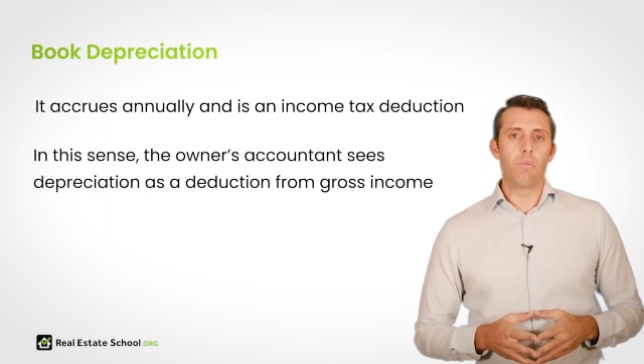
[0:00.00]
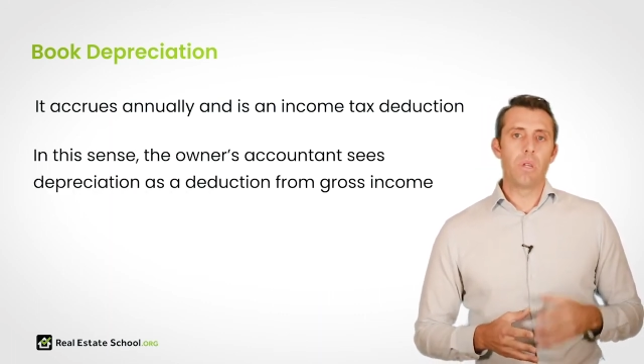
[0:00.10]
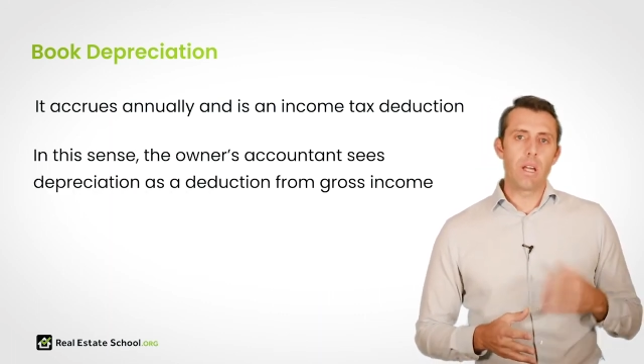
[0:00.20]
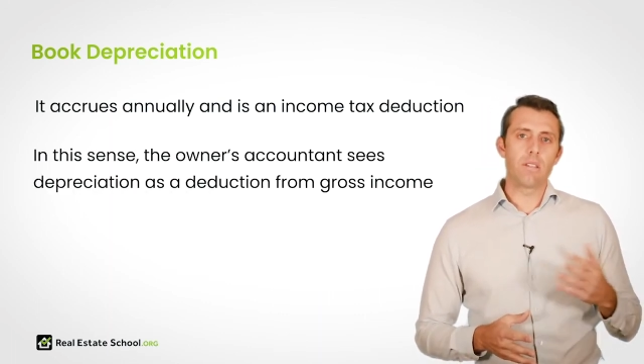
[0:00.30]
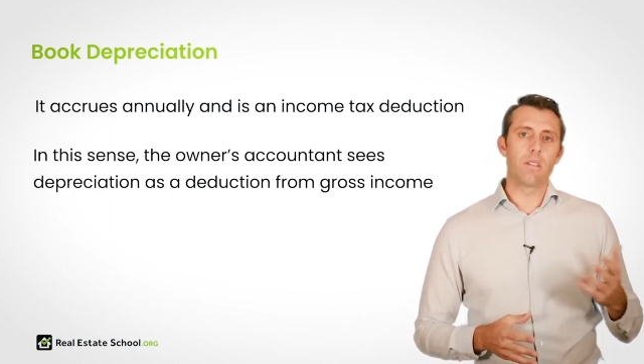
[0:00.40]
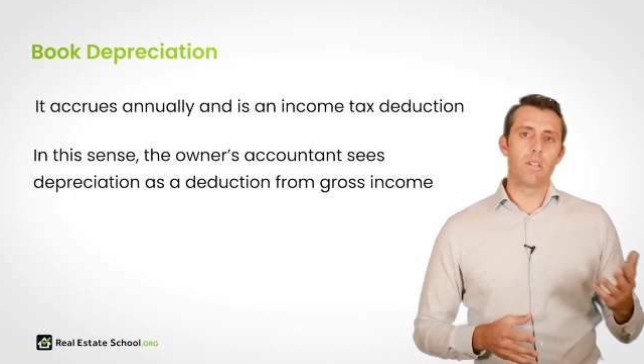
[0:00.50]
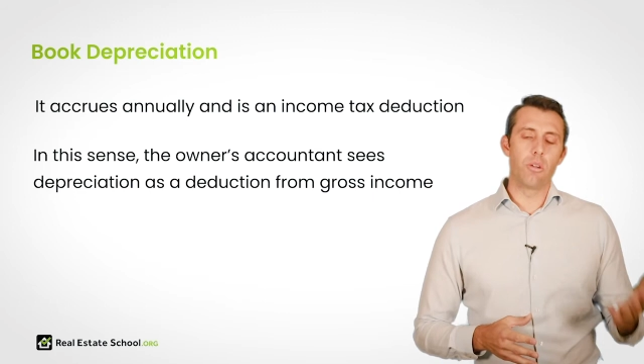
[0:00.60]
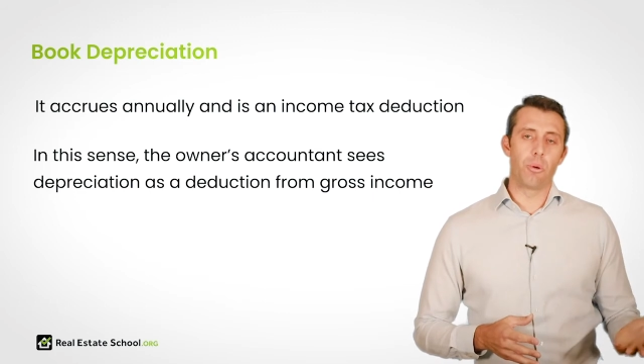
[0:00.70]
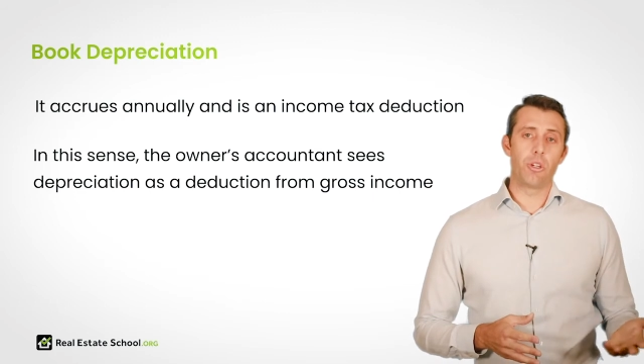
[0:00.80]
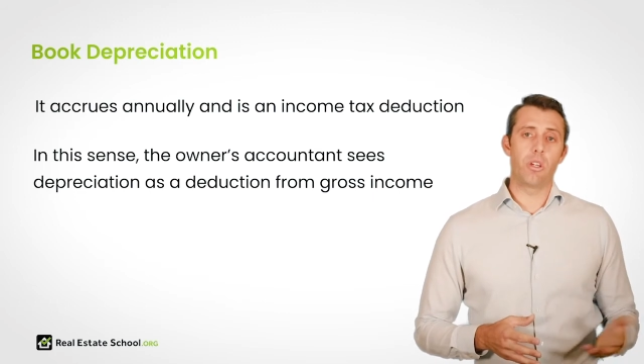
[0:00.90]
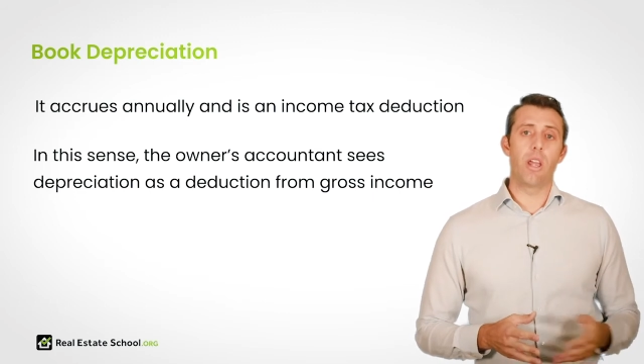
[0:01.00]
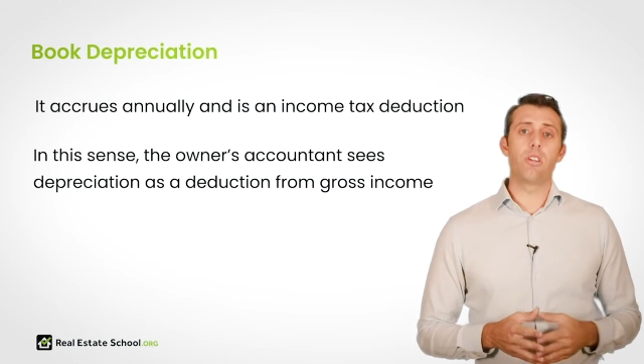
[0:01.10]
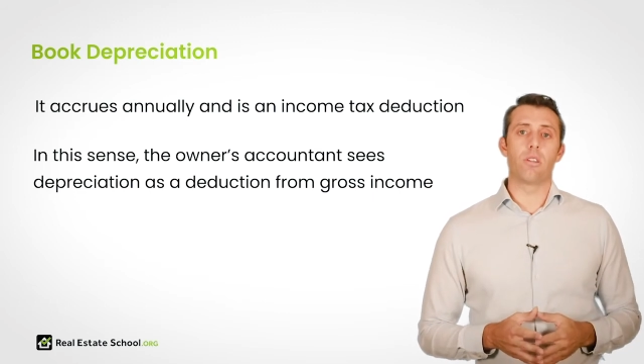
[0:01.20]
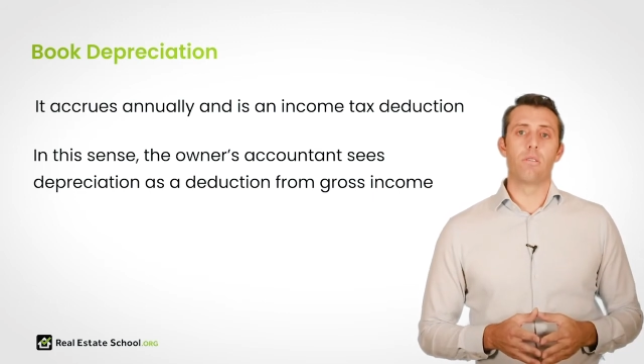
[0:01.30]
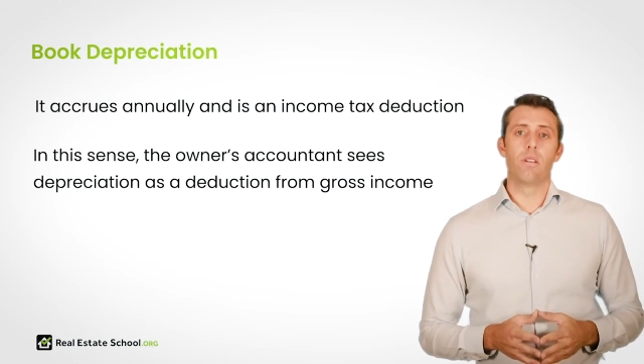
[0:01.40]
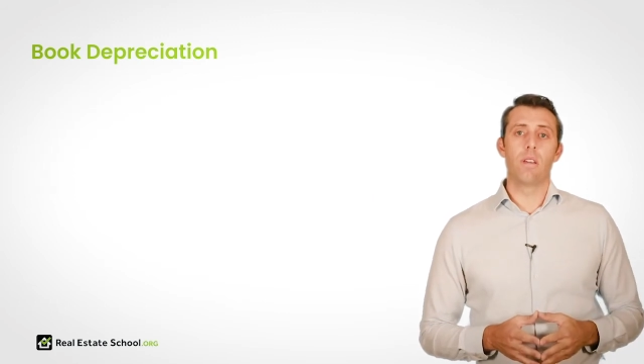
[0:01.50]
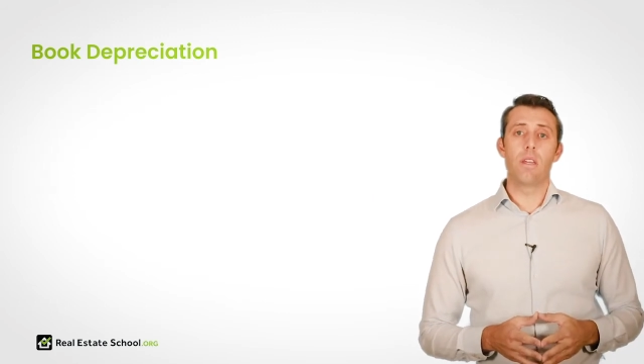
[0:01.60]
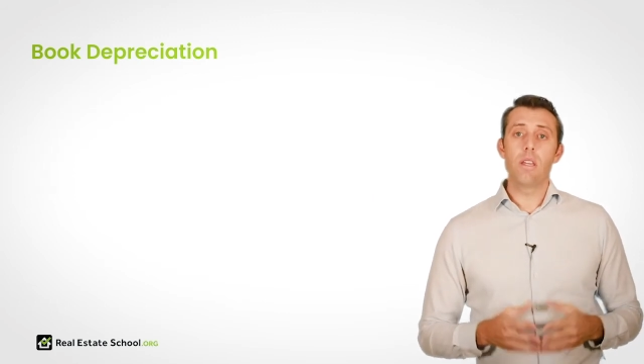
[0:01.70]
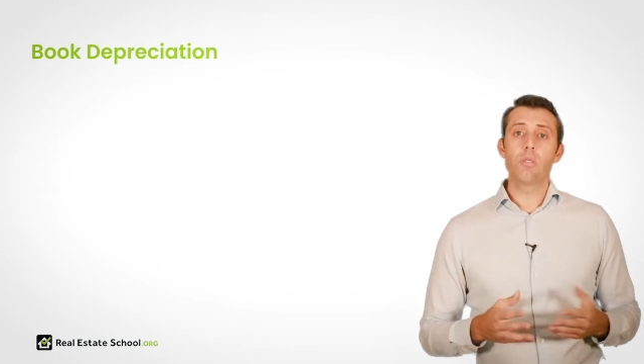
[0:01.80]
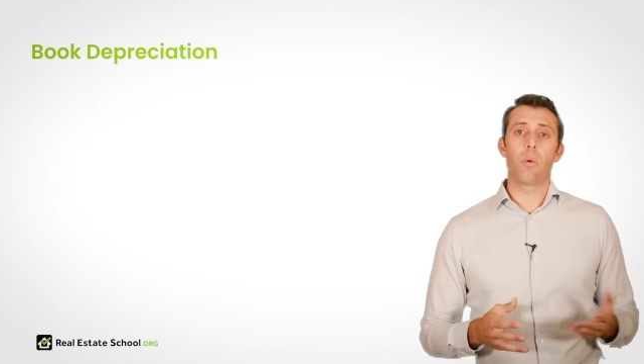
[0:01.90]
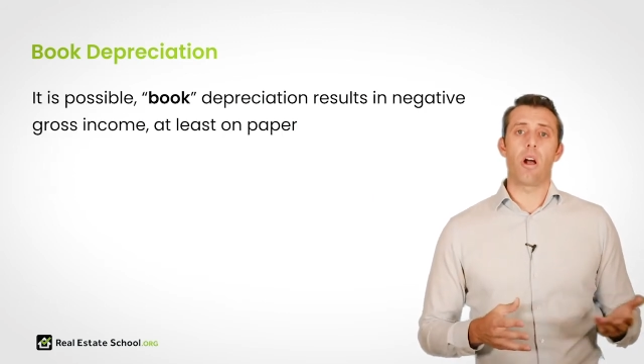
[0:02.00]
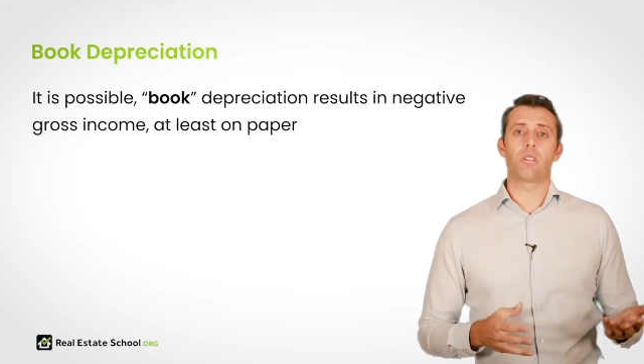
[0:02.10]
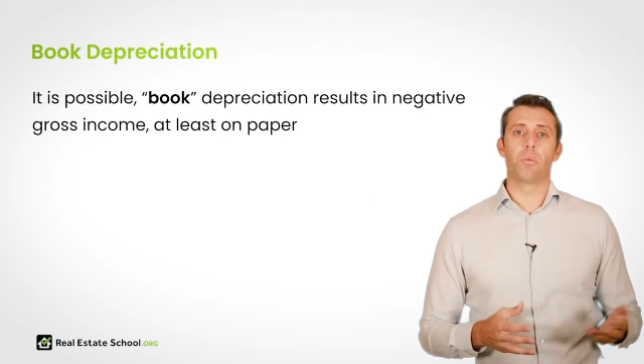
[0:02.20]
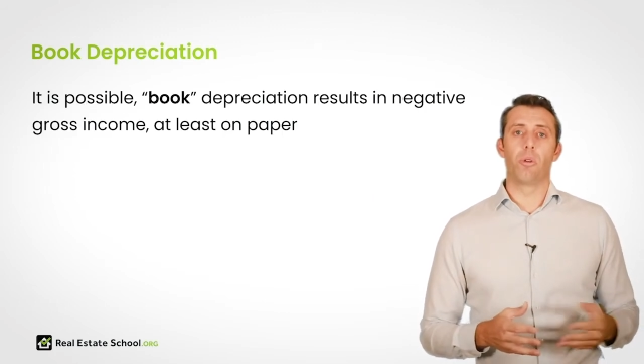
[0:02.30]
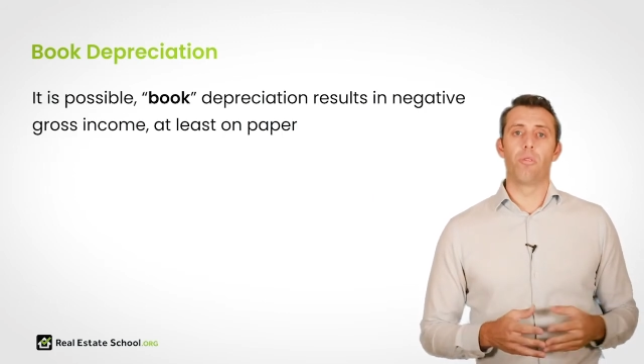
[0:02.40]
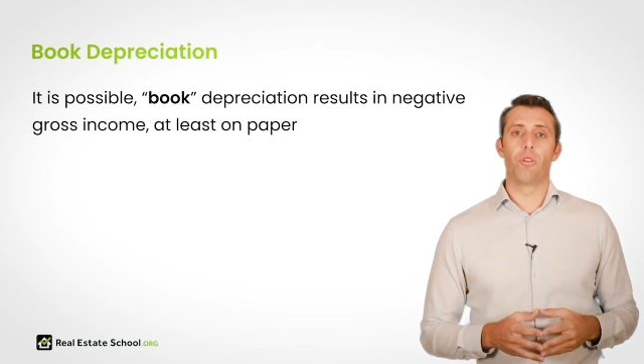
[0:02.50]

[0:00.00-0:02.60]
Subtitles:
Because of the depreciation, it is possible